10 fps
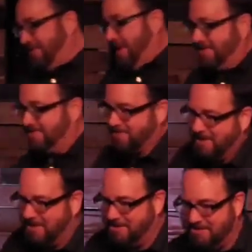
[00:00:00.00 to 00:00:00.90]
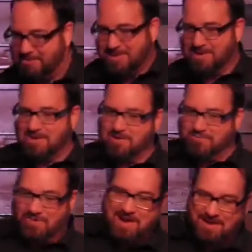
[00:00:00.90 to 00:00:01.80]
like, well, that's just a new,
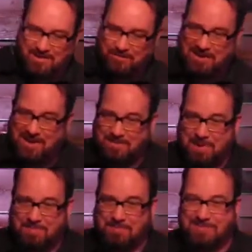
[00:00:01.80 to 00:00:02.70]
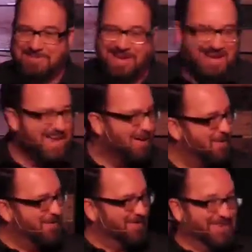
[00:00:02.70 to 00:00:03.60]
newfangled thing people be saying.
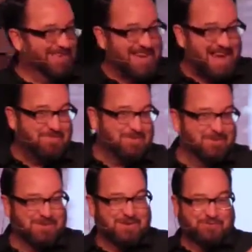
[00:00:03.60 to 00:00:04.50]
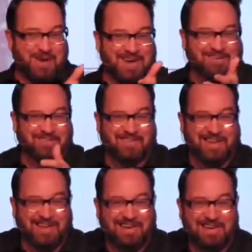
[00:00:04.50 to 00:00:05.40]
Well, David was newfangled
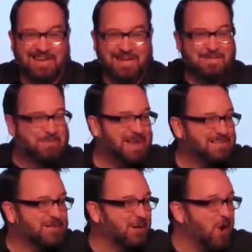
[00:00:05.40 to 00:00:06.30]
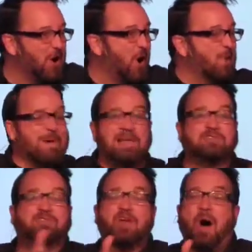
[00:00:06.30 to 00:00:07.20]
then. Bless the Lord, oh my
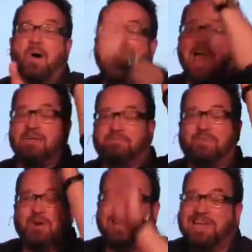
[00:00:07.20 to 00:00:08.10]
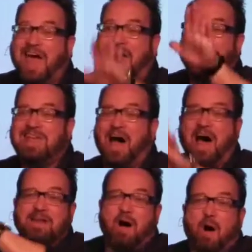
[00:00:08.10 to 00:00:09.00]
soul, and forget
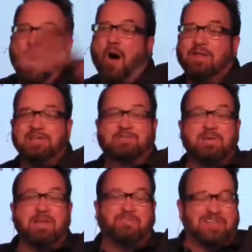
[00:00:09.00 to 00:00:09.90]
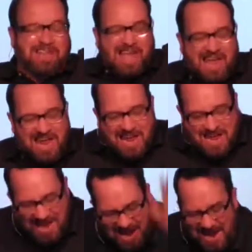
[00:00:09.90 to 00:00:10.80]
not all his benefits. He
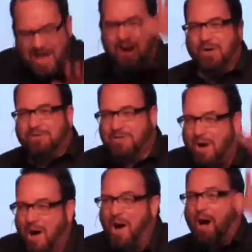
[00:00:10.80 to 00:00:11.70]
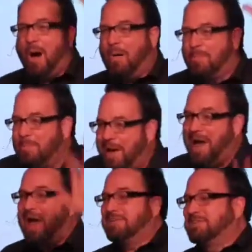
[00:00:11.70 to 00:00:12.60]
heals all
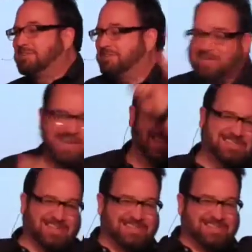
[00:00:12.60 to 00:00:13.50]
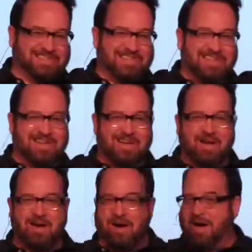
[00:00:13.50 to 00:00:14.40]
my diseases. Amen.